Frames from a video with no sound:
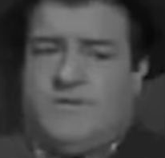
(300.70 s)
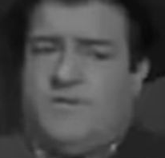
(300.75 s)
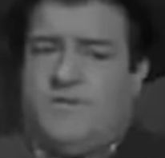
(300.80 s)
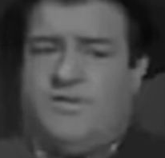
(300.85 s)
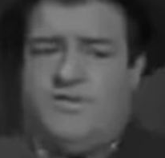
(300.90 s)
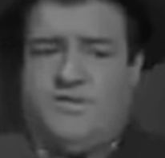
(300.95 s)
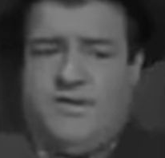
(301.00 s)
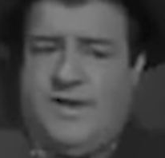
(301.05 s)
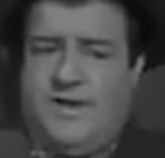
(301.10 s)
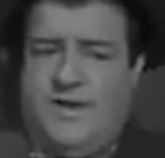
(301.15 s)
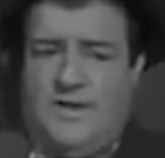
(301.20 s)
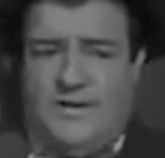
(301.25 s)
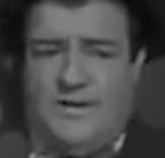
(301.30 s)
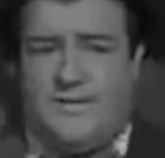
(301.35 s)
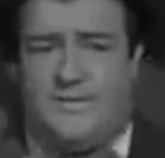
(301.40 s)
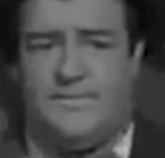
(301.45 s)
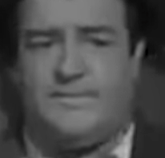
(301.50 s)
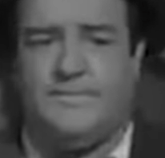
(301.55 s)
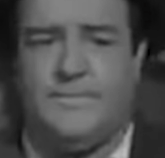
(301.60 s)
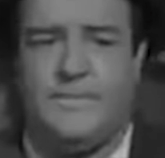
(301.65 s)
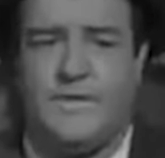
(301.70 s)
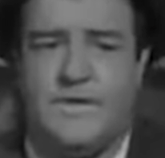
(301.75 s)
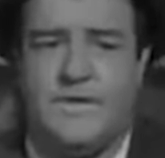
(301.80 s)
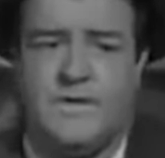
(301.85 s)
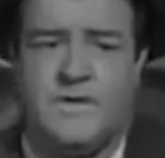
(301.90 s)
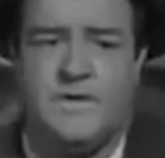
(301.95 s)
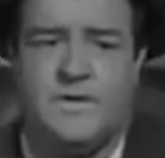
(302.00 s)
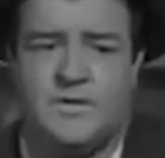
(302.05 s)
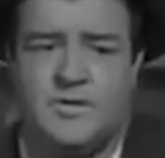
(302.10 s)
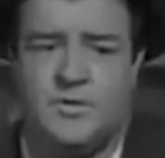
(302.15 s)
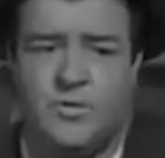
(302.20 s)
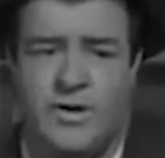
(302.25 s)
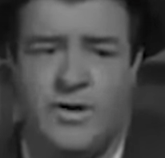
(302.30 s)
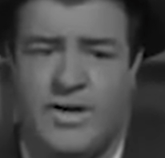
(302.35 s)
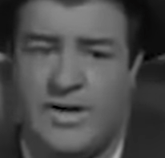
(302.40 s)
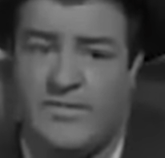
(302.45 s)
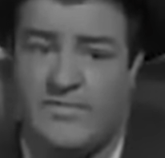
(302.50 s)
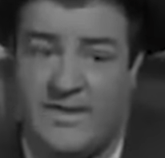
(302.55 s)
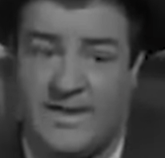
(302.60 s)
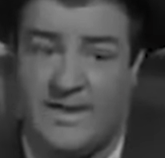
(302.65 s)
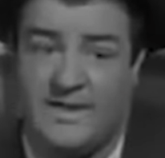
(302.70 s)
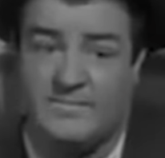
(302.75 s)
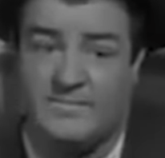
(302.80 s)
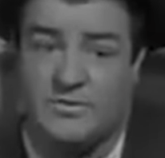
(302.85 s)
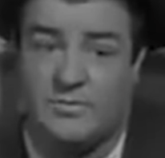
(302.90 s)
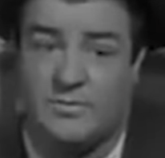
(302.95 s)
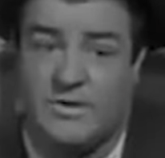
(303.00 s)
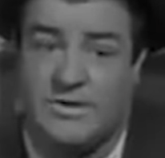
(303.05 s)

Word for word: However, tensions arose when Moe